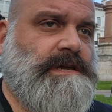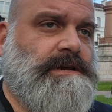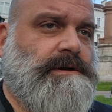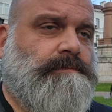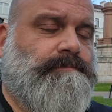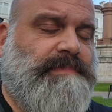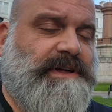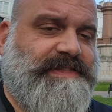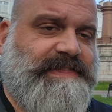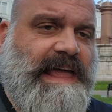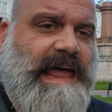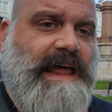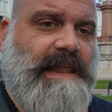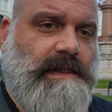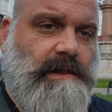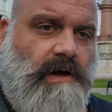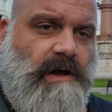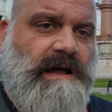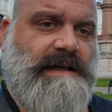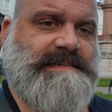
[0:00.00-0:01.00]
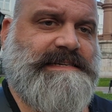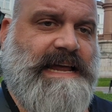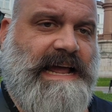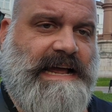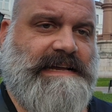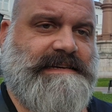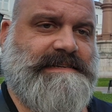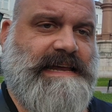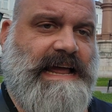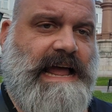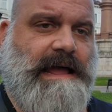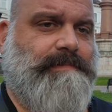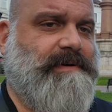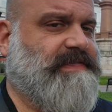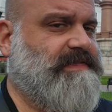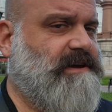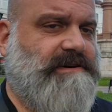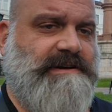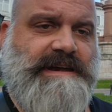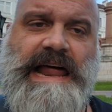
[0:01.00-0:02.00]
But that loss has
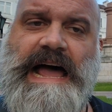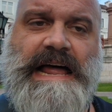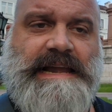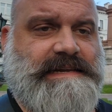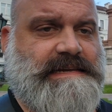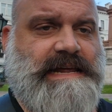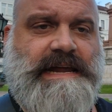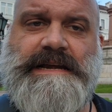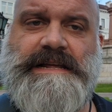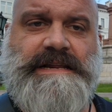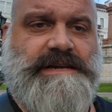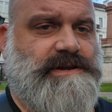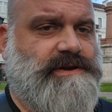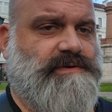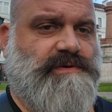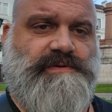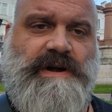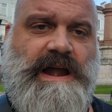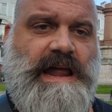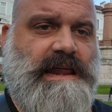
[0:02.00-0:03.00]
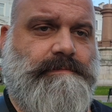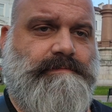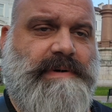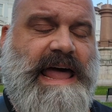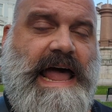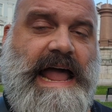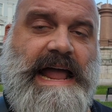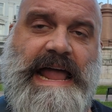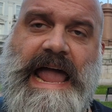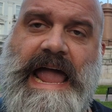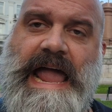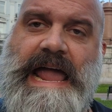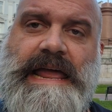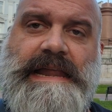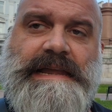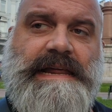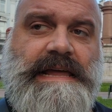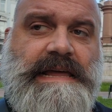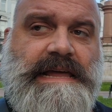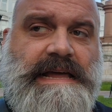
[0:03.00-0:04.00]
happened. They're not getting Ukraine back.
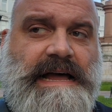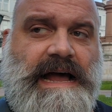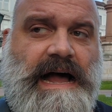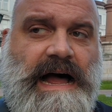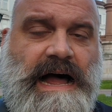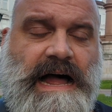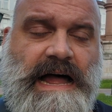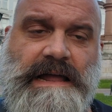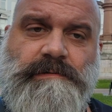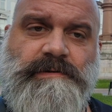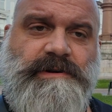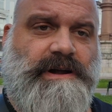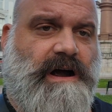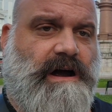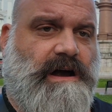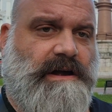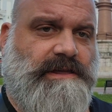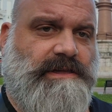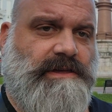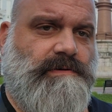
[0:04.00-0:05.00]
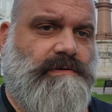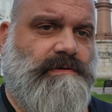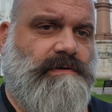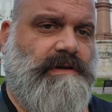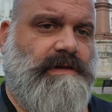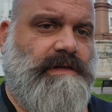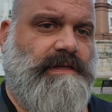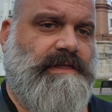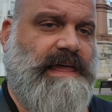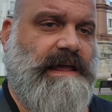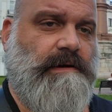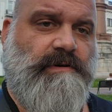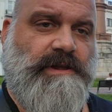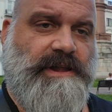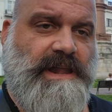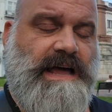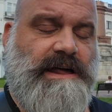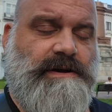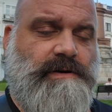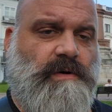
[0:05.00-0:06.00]
And I would argue they will
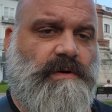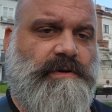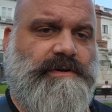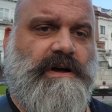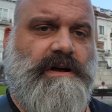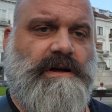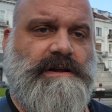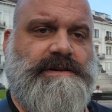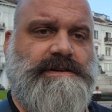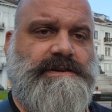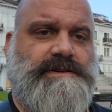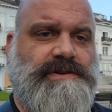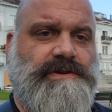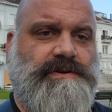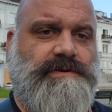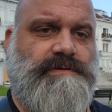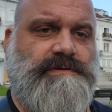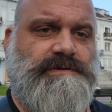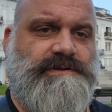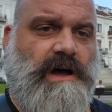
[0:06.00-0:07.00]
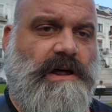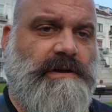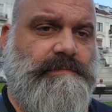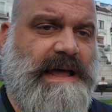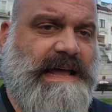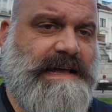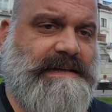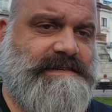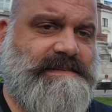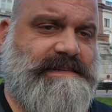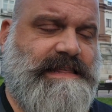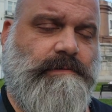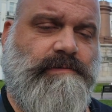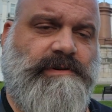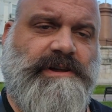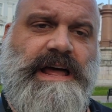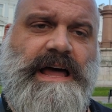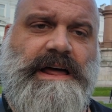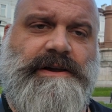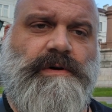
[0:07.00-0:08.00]
not hold on to Donbass. They
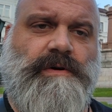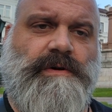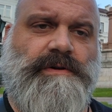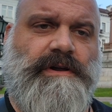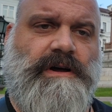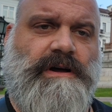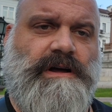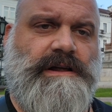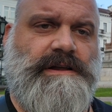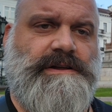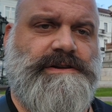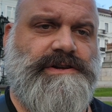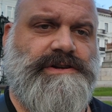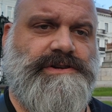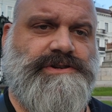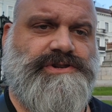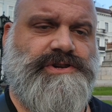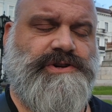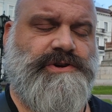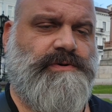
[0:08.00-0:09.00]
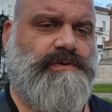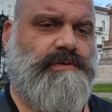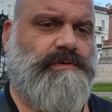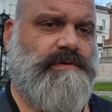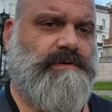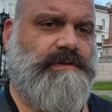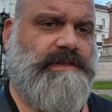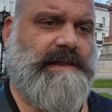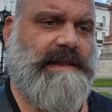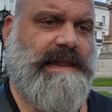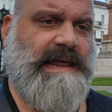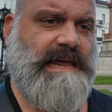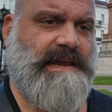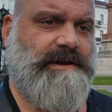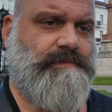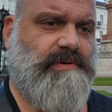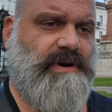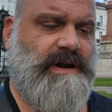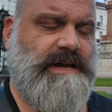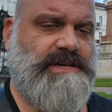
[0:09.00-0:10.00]
will not hold on to the
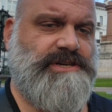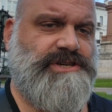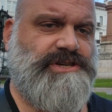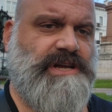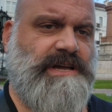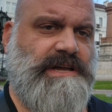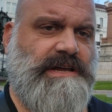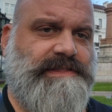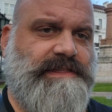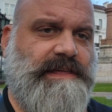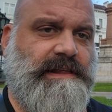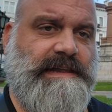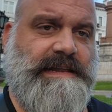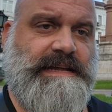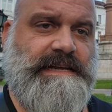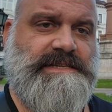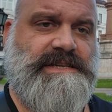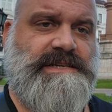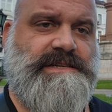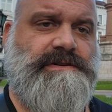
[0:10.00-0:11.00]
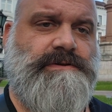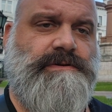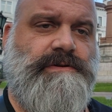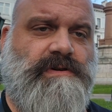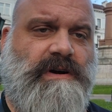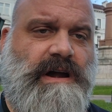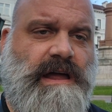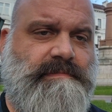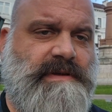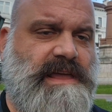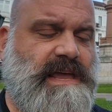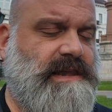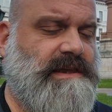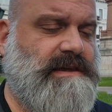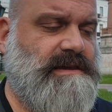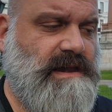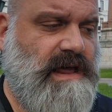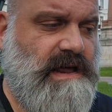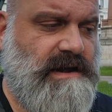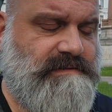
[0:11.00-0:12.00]
land bridge that leads to Crimea.
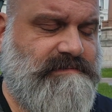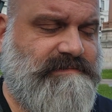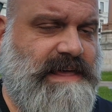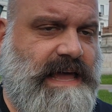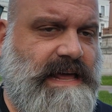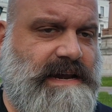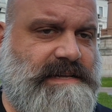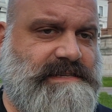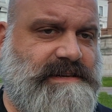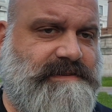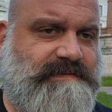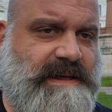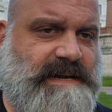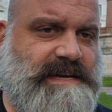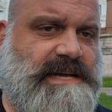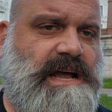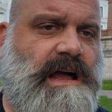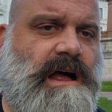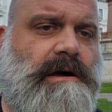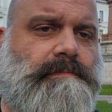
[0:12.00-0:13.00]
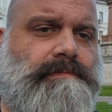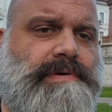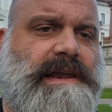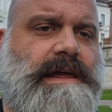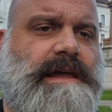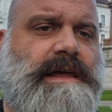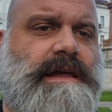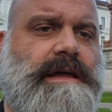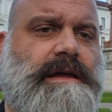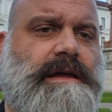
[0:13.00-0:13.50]
None of that is a fait accompli.